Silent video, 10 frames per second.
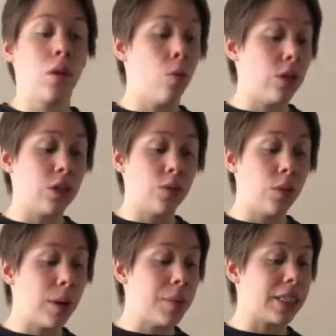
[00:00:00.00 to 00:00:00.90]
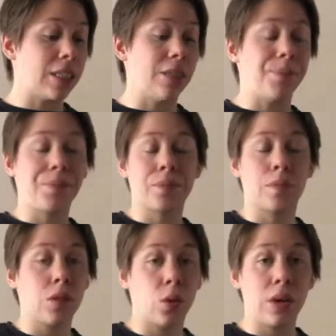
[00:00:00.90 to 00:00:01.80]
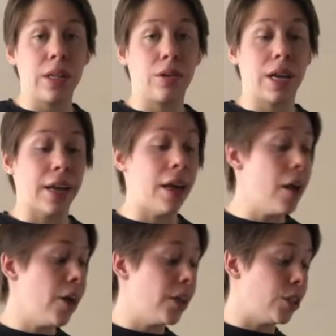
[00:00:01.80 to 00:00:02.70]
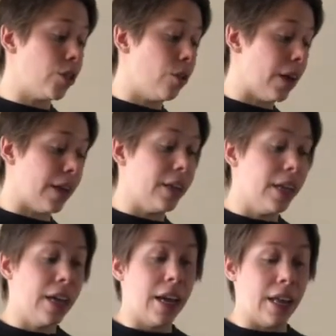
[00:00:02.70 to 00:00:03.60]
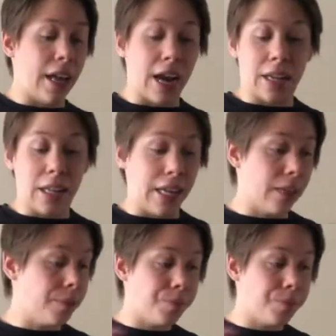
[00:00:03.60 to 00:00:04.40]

Once you've already mixed it, totally okay to go ahead and add like